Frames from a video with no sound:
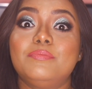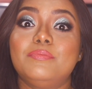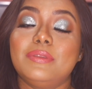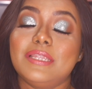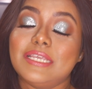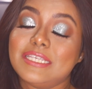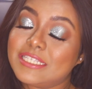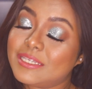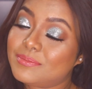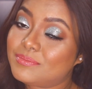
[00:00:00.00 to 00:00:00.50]

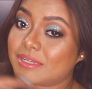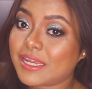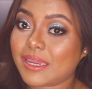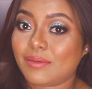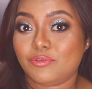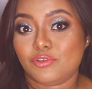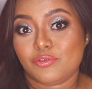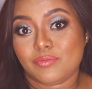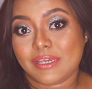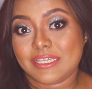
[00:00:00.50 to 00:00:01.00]
please
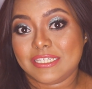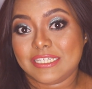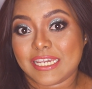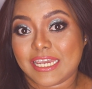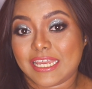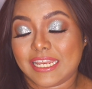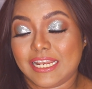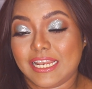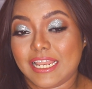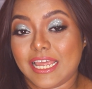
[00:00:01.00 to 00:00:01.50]
subscribe to my
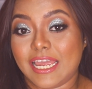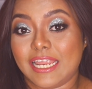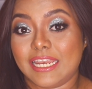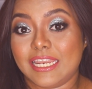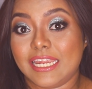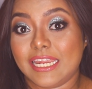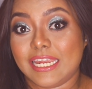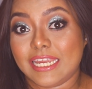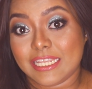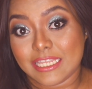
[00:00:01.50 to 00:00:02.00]
channel and
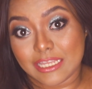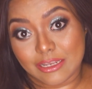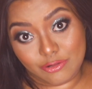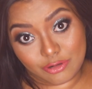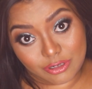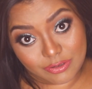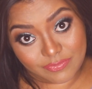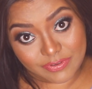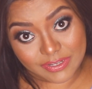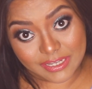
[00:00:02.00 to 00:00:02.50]
hit the
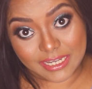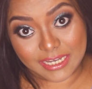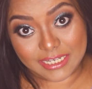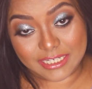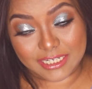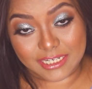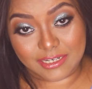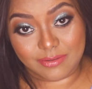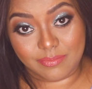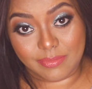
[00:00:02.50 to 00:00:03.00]

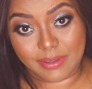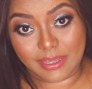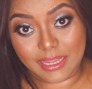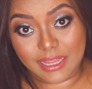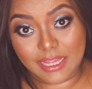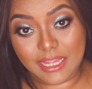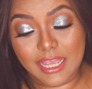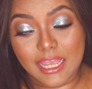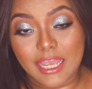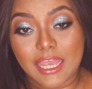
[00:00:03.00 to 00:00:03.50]
notification bell,